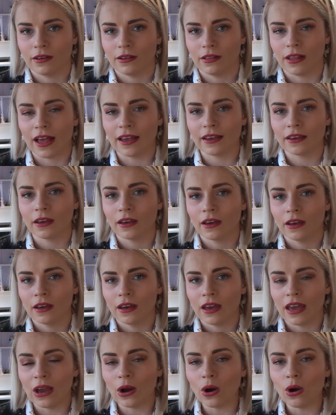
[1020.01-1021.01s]
Like,
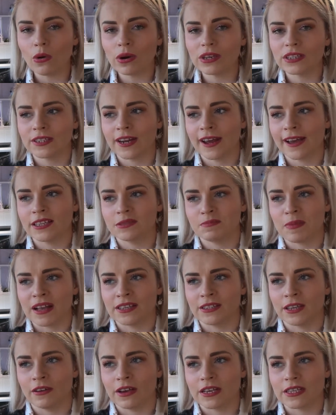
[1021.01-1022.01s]
it always tastes
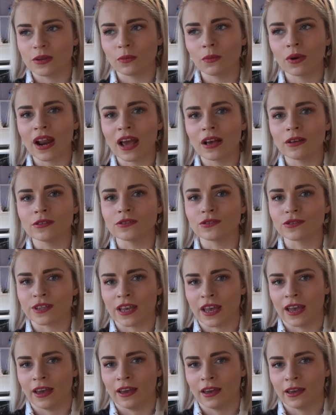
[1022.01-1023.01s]
better if someone else does
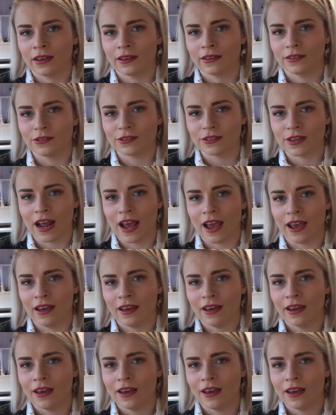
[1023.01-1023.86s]
it, doesn't it?